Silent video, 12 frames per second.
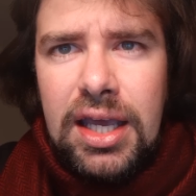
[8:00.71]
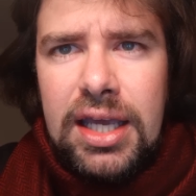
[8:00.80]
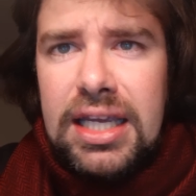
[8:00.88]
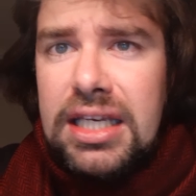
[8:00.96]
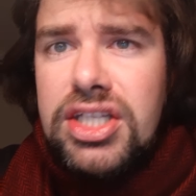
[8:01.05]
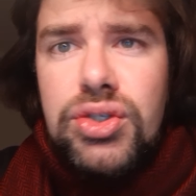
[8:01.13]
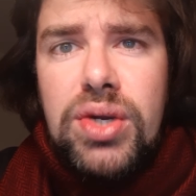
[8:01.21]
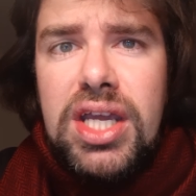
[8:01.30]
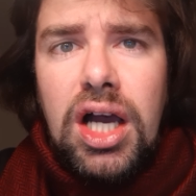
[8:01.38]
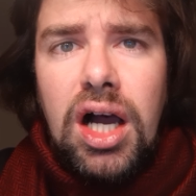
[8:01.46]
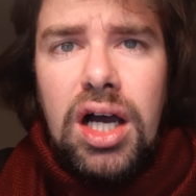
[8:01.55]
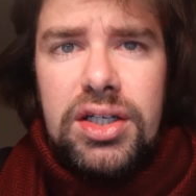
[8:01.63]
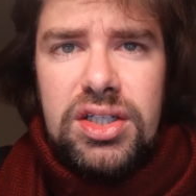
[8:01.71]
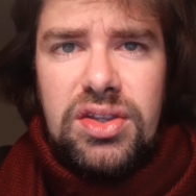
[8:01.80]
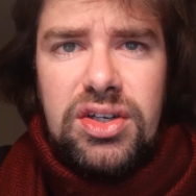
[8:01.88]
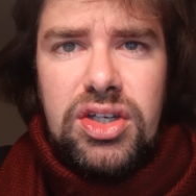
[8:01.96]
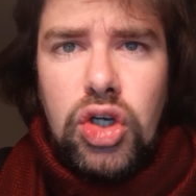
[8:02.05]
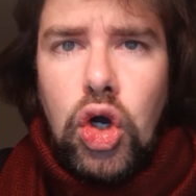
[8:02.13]
He
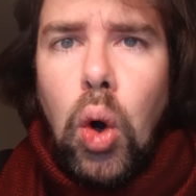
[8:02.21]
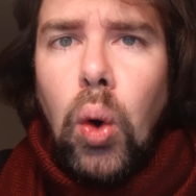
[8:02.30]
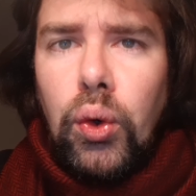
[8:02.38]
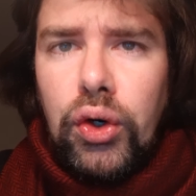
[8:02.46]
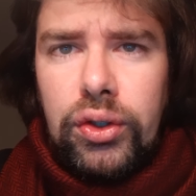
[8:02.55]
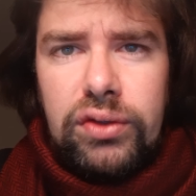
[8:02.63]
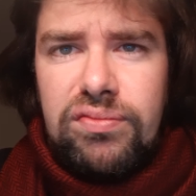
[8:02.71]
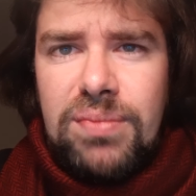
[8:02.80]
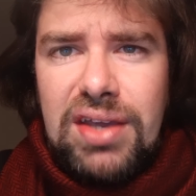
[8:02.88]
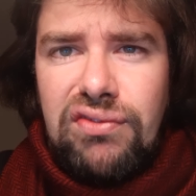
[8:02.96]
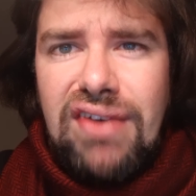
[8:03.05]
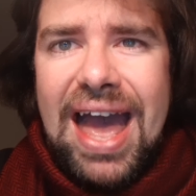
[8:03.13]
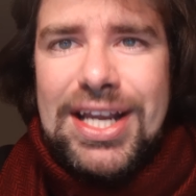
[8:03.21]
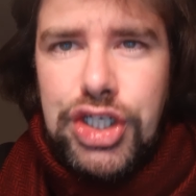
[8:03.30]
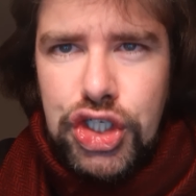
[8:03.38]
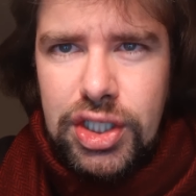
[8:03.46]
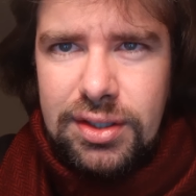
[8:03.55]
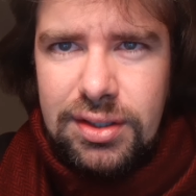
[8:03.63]
disregarded the decorum of mere
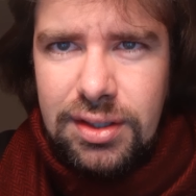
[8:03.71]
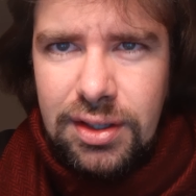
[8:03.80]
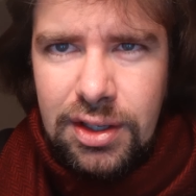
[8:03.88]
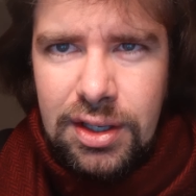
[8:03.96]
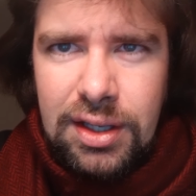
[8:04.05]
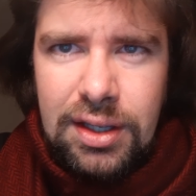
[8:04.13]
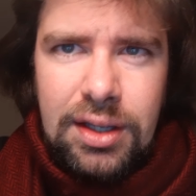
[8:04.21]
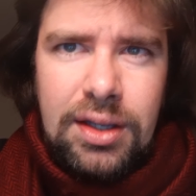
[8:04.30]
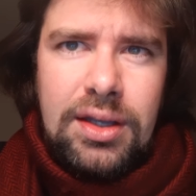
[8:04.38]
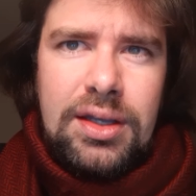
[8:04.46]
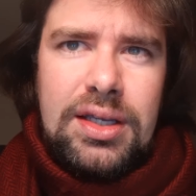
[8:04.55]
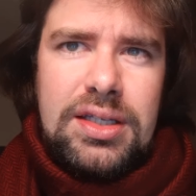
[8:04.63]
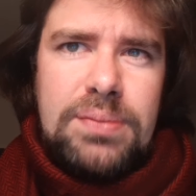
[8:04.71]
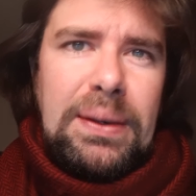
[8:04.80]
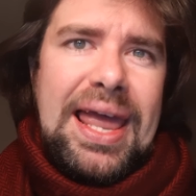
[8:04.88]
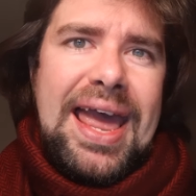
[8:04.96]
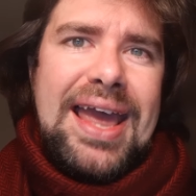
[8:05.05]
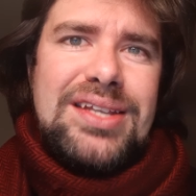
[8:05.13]
fashion. His
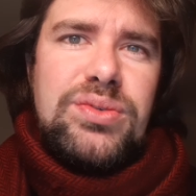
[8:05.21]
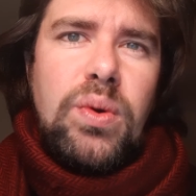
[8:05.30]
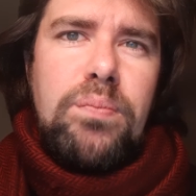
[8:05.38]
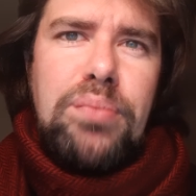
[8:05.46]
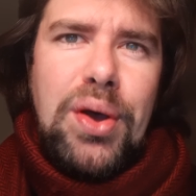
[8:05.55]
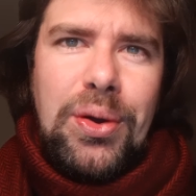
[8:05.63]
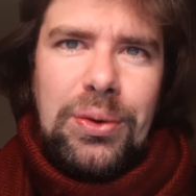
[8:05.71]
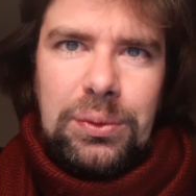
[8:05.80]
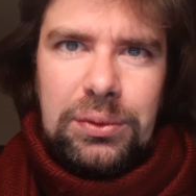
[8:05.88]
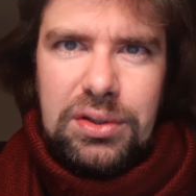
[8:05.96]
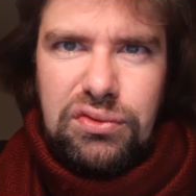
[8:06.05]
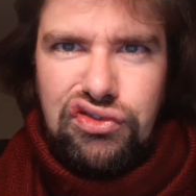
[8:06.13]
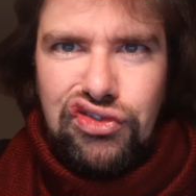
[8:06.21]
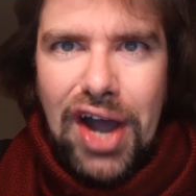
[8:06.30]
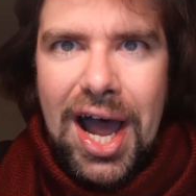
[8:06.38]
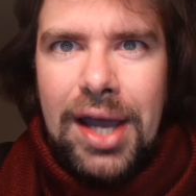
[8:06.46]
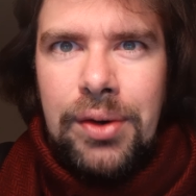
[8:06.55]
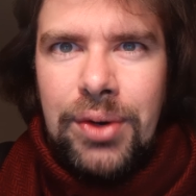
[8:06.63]
plans were bold and
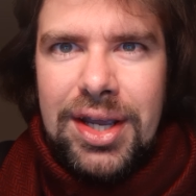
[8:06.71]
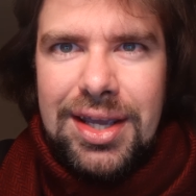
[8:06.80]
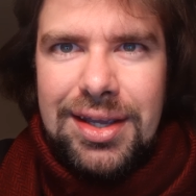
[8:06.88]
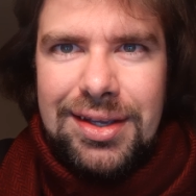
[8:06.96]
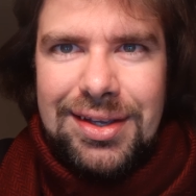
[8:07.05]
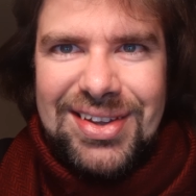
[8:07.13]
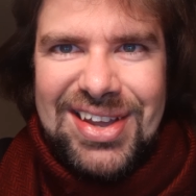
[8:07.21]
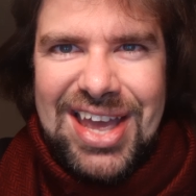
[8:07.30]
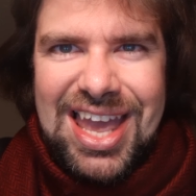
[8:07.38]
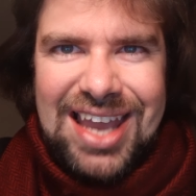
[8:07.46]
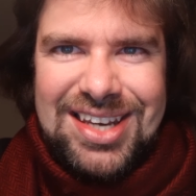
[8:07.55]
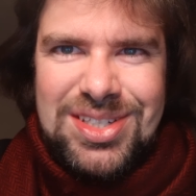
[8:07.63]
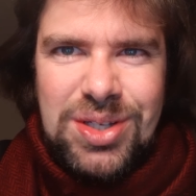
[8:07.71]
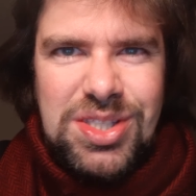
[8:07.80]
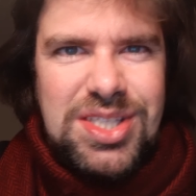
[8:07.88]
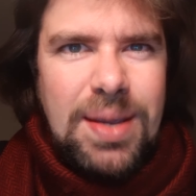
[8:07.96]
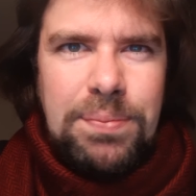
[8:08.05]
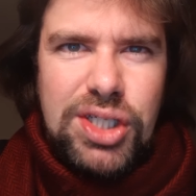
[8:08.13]
fiery, and his
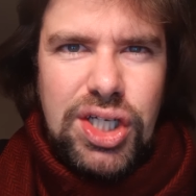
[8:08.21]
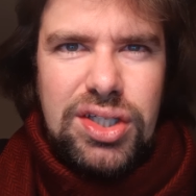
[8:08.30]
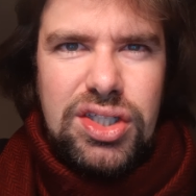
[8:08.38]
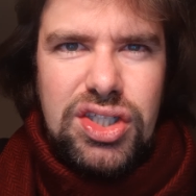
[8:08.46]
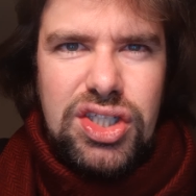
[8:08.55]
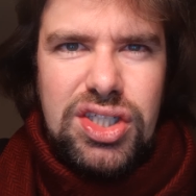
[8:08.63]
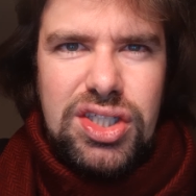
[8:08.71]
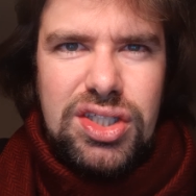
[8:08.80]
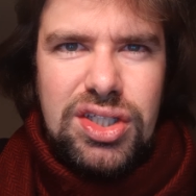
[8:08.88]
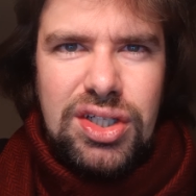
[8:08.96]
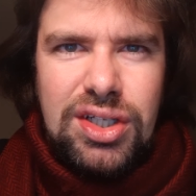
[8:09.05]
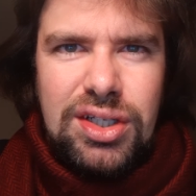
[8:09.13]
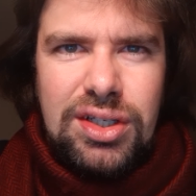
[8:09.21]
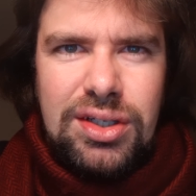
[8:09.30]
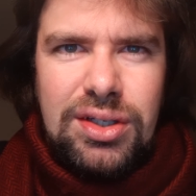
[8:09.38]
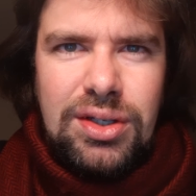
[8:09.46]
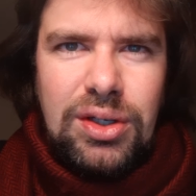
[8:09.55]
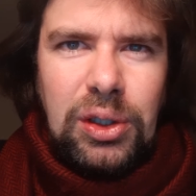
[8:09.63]
conceptions
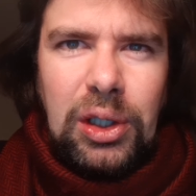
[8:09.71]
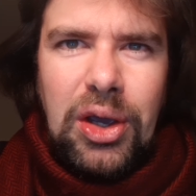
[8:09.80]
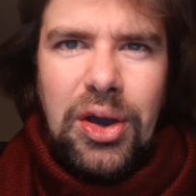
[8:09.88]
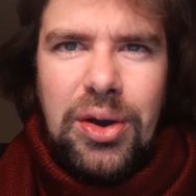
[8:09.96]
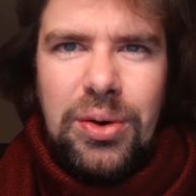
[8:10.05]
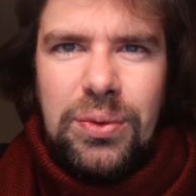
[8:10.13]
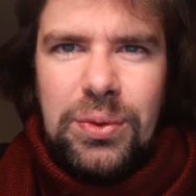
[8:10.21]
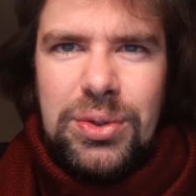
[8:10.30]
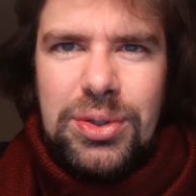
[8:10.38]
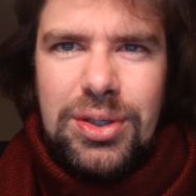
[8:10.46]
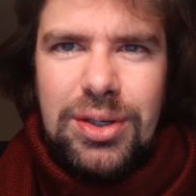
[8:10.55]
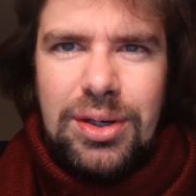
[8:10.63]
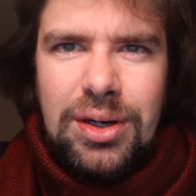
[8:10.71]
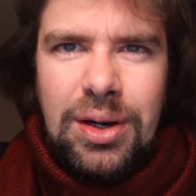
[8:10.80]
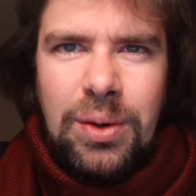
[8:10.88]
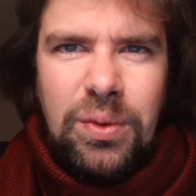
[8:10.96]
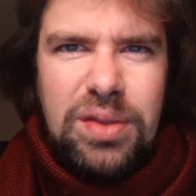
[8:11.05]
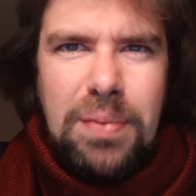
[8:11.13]
glowed
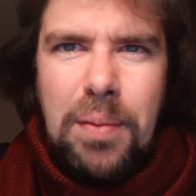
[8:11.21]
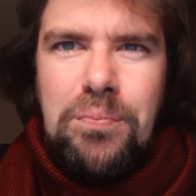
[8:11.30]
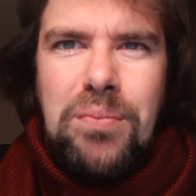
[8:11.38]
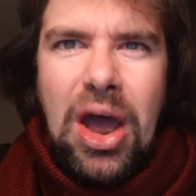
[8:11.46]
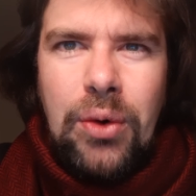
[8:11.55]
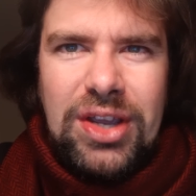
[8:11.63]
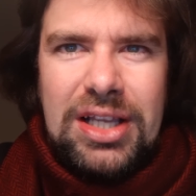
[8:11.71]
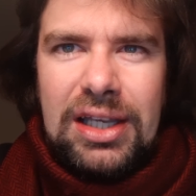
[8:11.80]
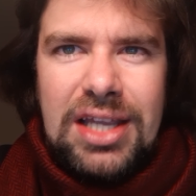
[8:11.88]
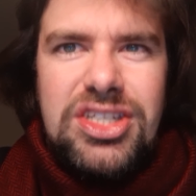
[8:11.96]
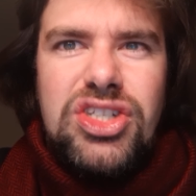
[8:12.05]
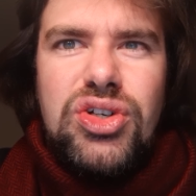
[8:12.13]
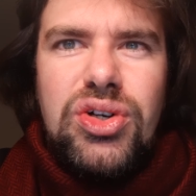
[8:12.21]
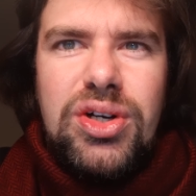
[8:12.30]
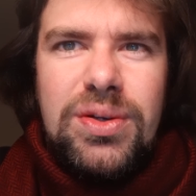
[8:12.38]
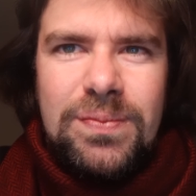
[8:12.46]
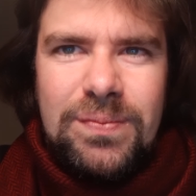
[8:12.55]
with barbaric lustre.